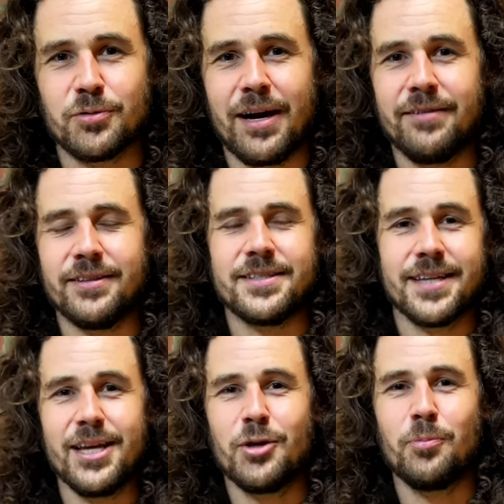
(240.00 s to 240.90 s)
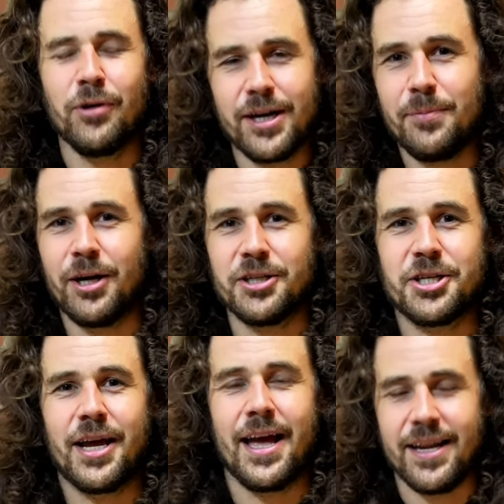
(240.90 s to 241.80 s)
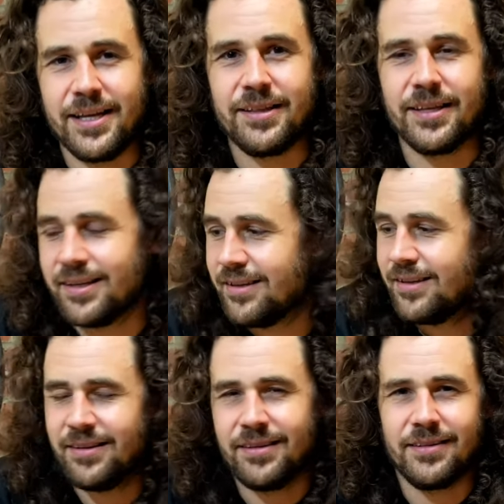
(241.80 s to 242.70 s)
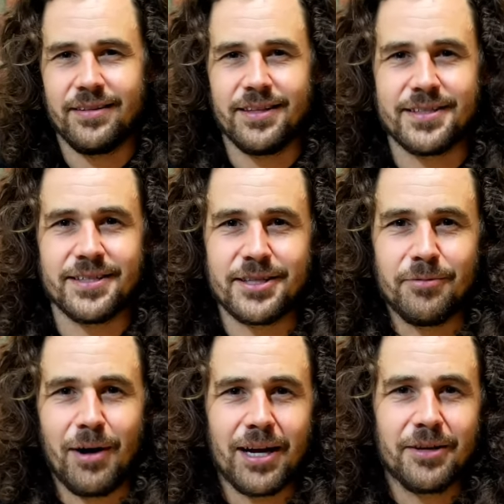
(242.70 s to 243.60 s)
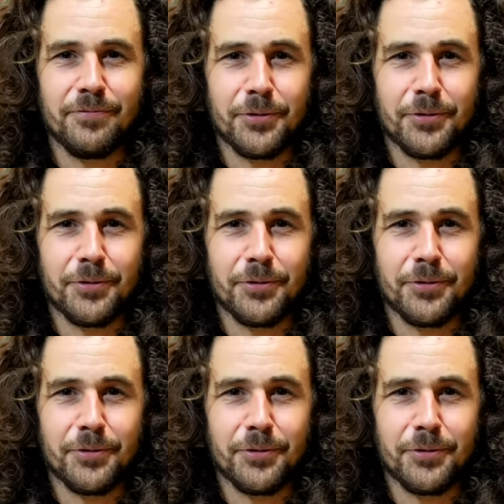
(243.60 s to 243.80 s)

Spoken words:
around and take pretty much anything, this is the rack for